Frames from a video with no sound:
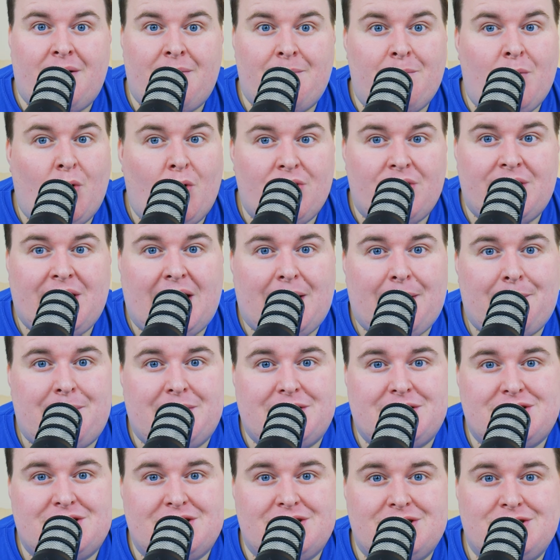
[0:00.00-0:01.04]
I'm more than
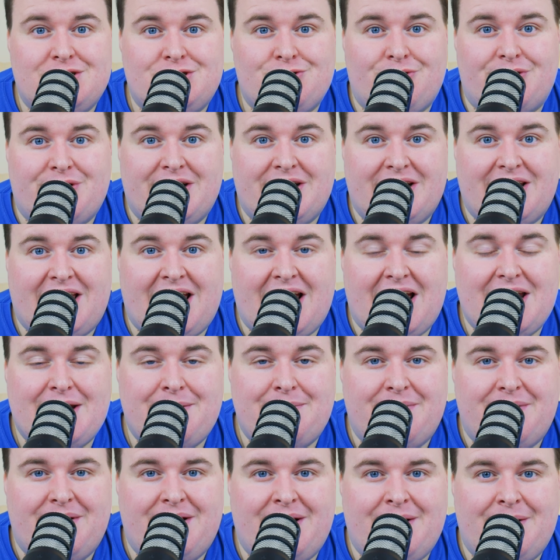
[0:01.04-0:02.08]
happy to join in a
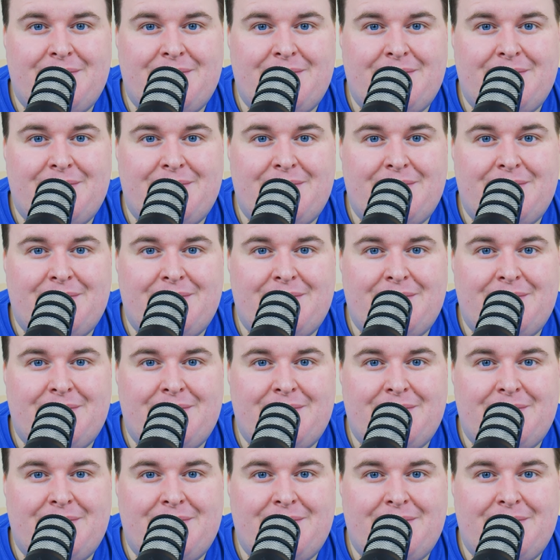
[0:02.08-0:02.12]
game.